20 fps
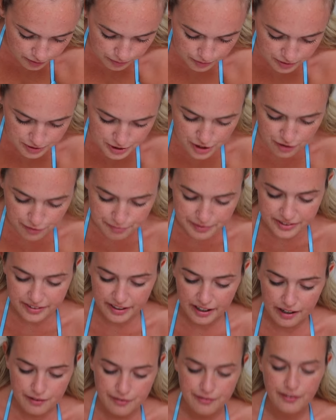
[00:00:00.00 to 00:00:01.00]
know what to do with
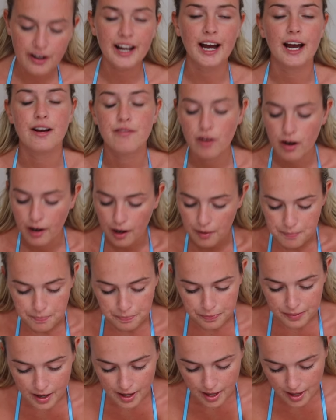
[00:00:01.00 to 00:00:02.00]
myself. Okay, right.
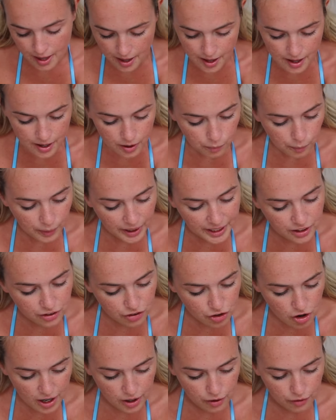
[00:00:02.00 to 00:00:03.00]
We're going to
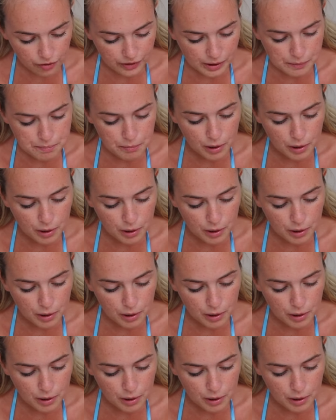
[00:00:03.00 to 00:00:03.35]
try on the